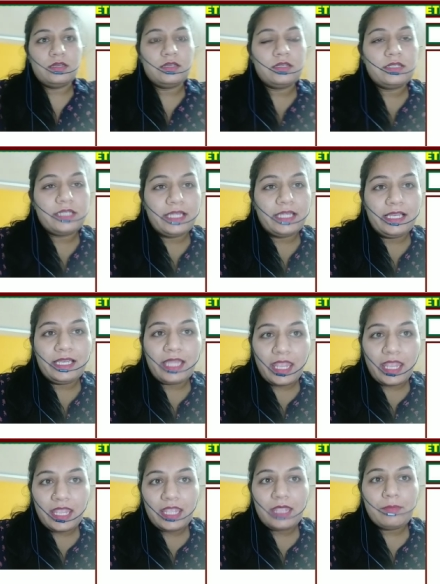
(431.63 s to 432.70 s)
del
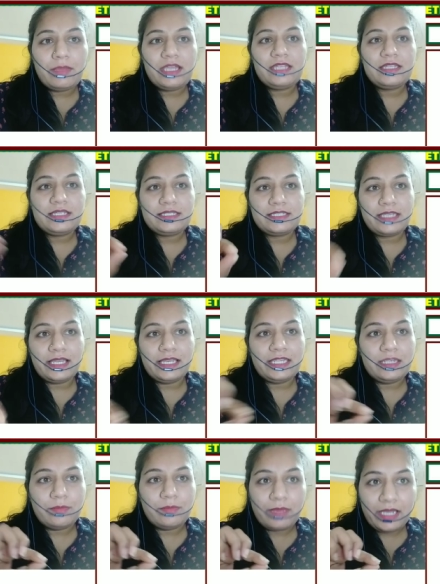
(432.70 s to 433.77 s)
A minus del E
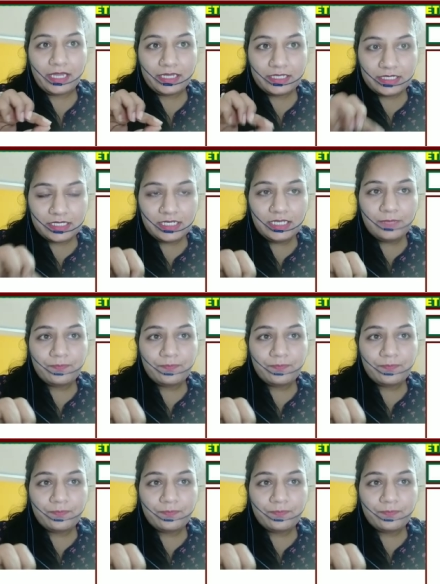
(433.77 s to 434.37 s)
by T